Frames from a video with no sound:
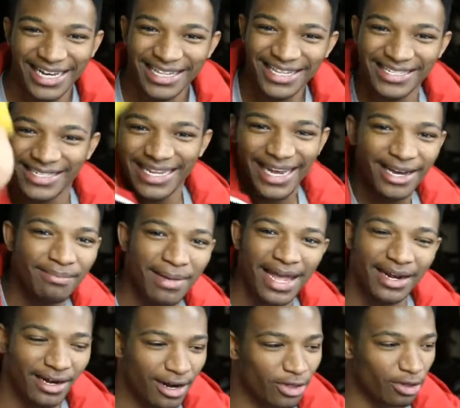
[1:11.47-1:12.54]
This nigga
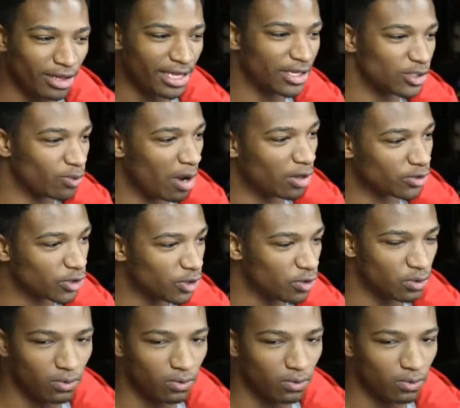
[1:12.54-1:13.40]
made another leak as well too.